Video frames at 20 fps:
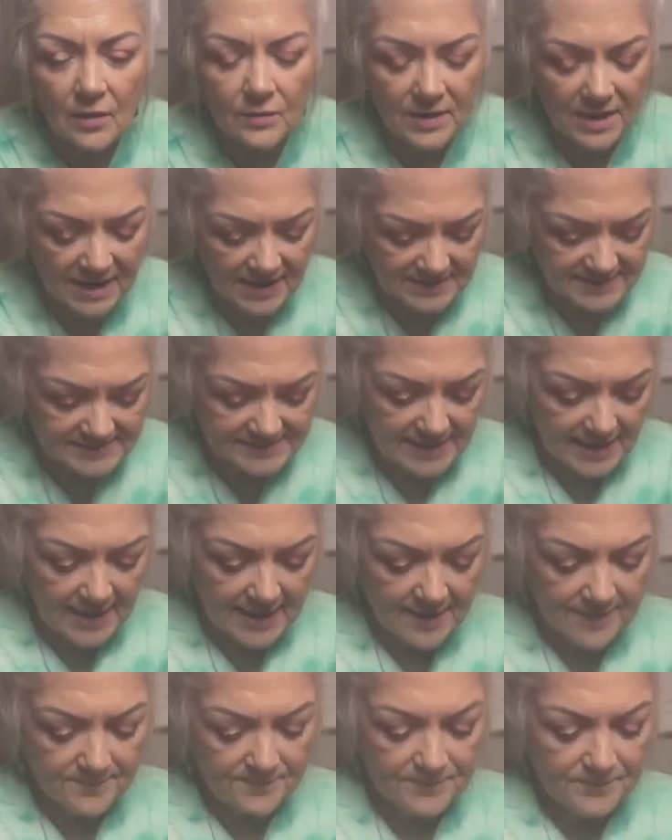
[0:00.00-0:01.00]
Oh,
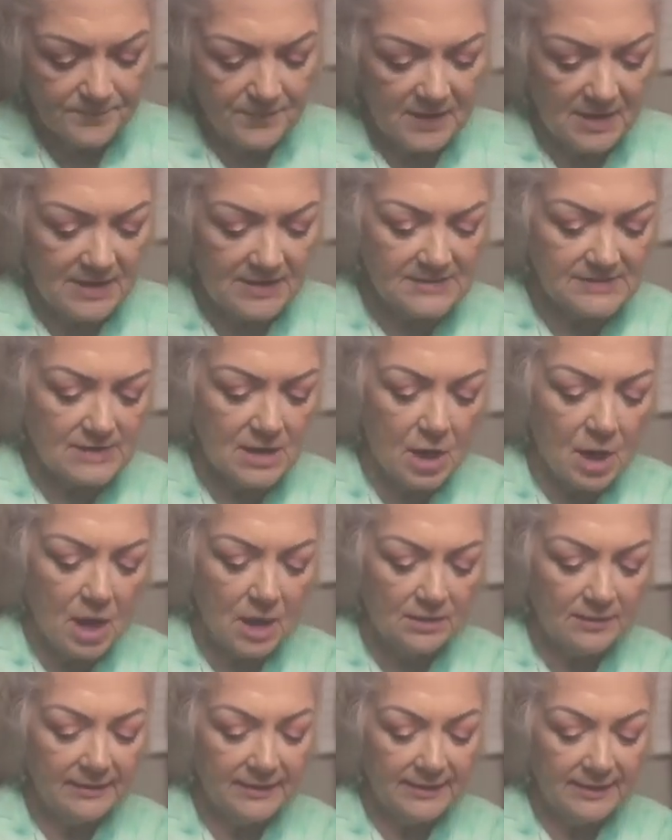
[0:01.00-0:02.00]
it's
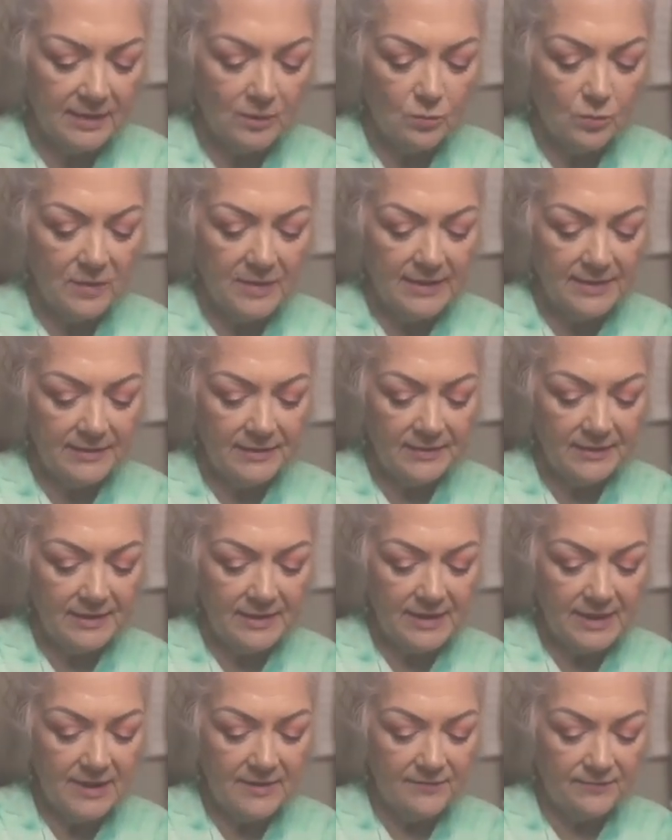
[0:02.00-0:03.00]
called Liquid
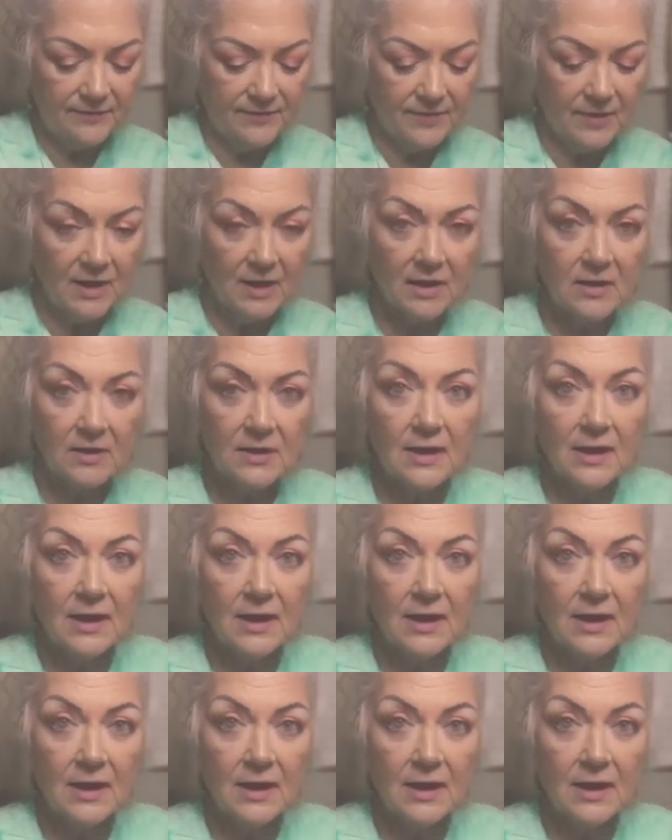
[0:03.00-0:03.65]
Leaf,